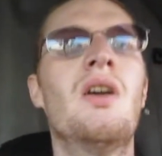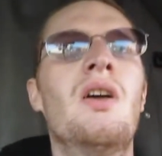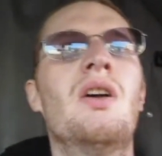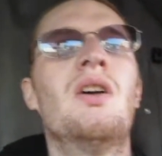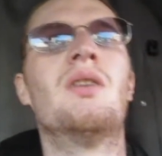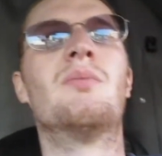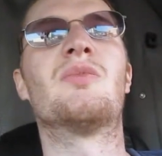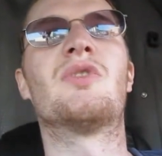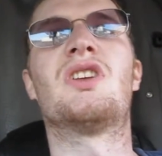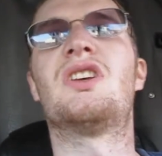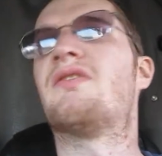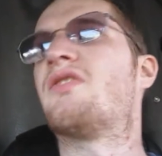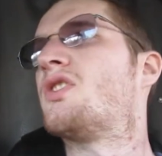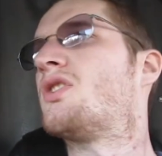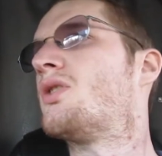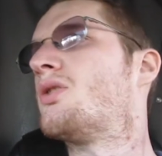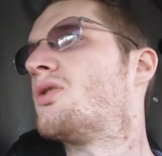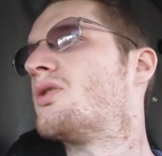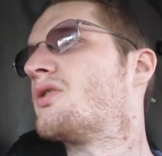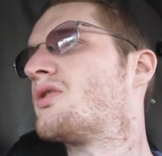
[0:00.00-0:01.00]
I'm gonna leave the
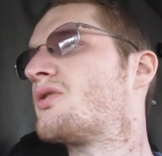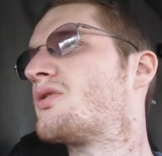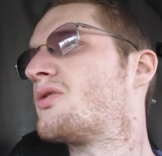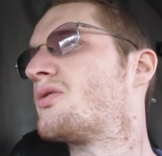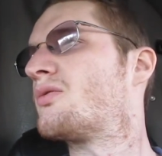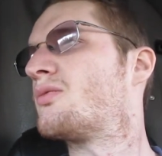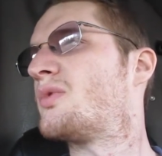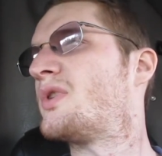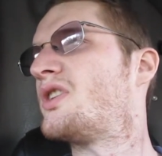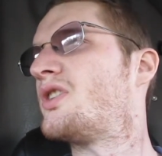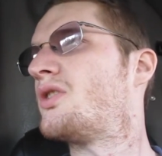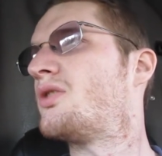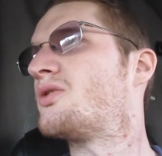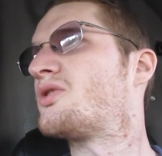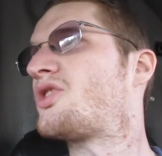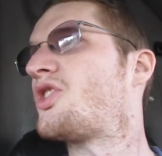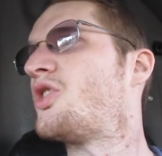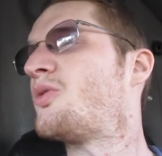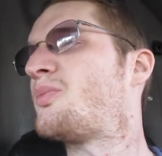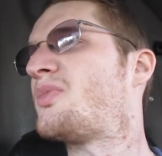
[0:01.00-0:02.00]
door
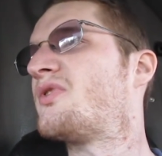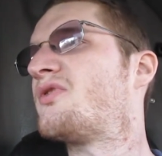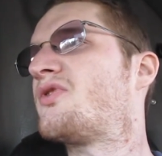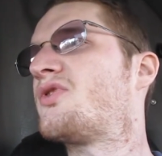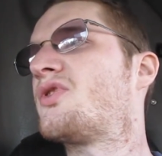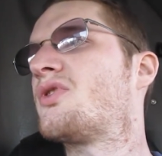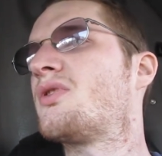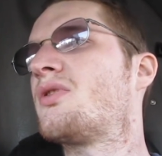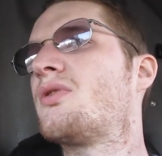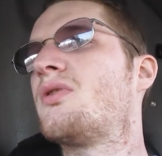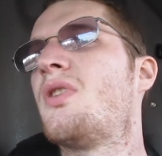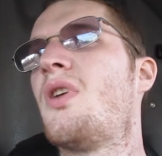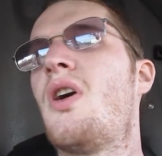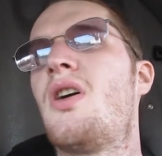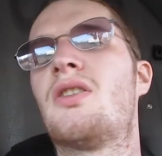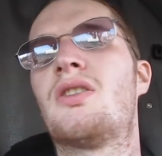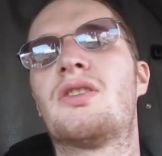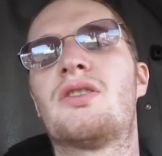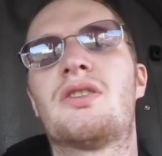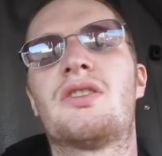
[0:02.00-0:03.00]
windows open for a little
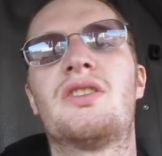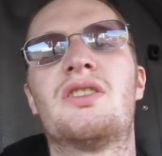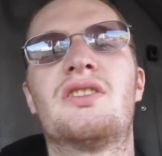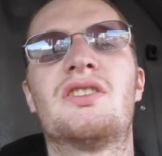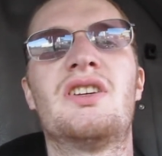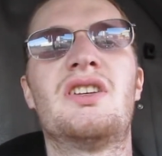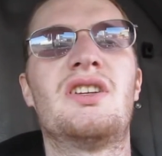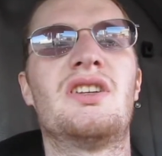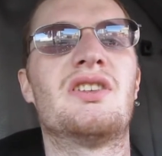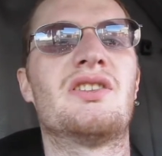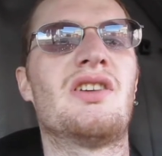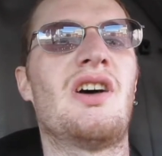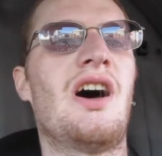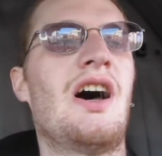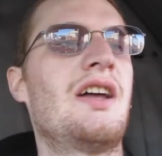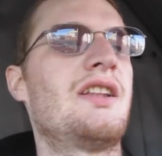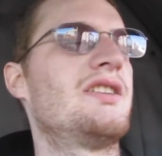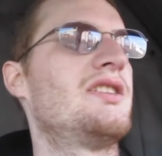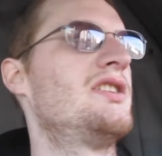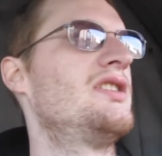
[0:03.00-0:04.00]
longer because it is
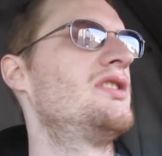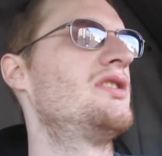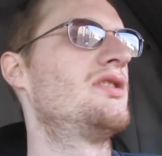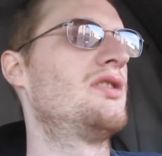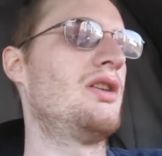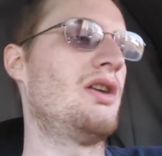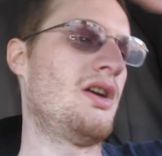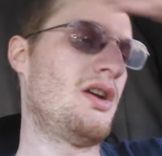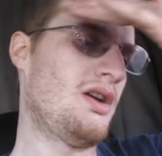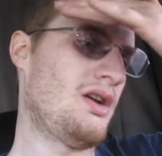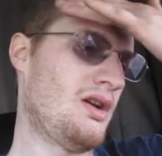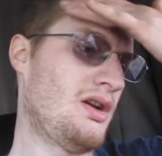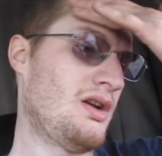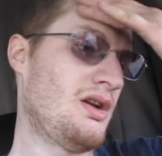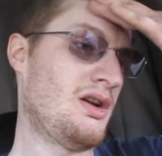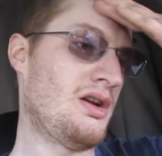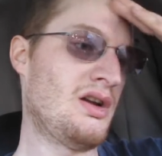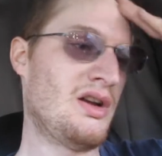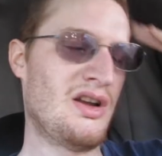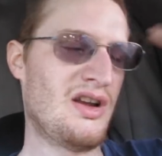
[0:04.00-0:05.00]
hot in here.
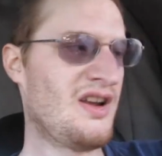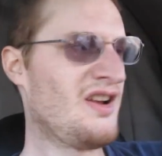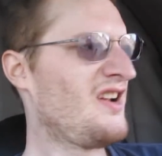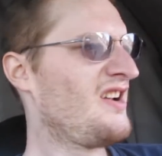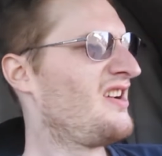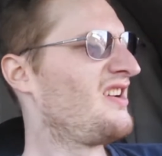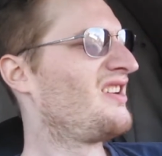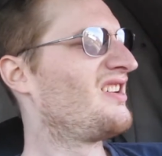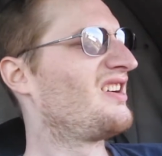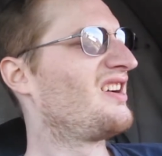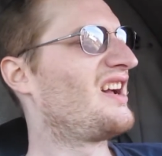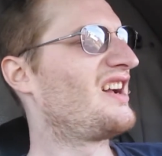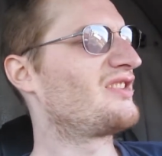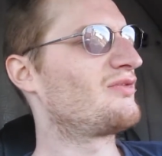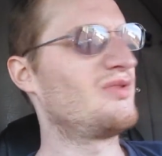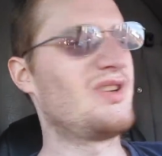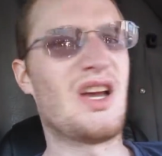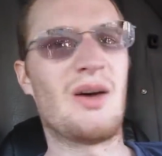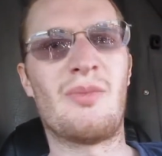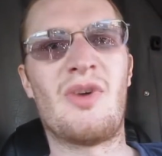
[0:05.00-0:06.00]

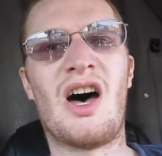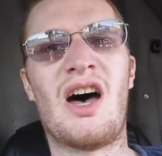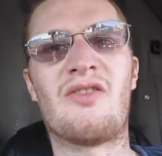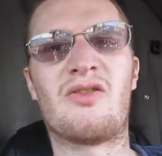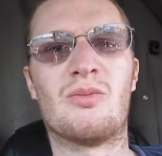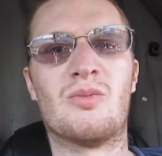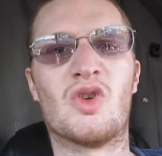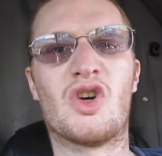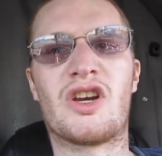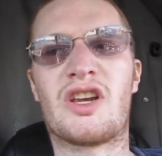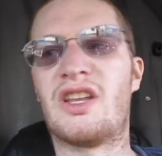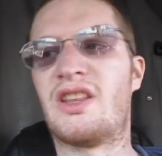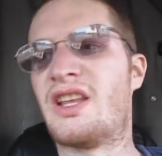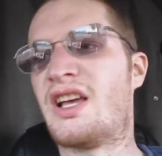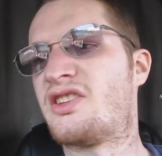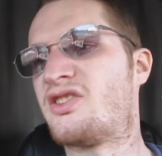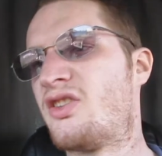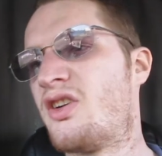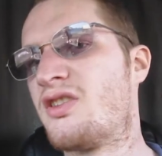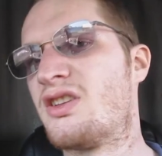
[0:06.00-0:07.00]
Actually, I'm hot from working,
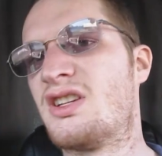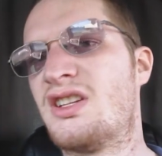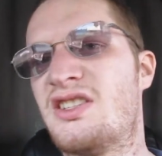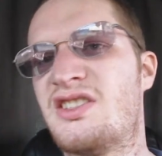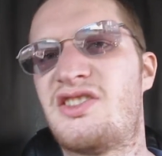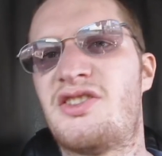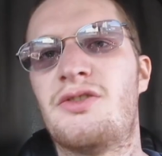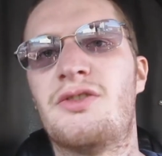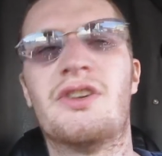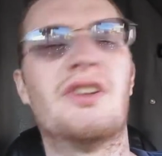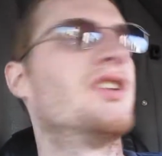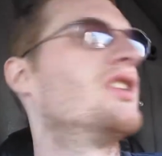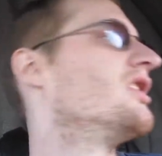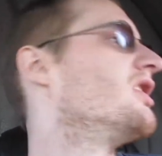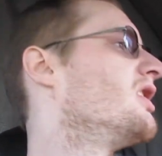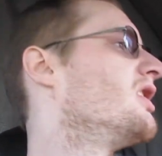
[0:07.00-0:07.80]
that's all it is to it.